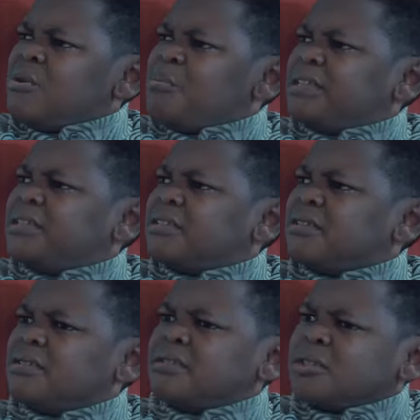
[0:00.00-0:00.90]

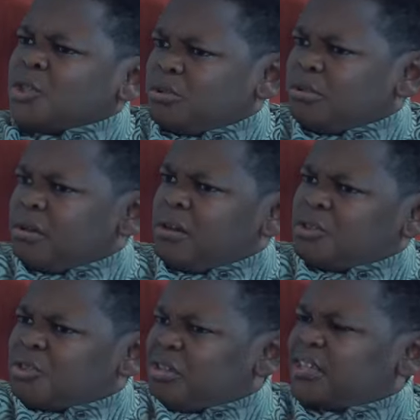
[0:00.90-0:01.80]
Just
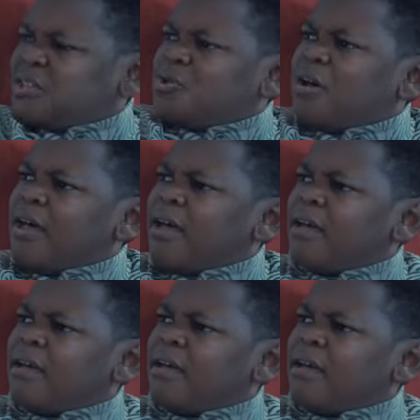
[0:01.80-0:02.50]
listen to her.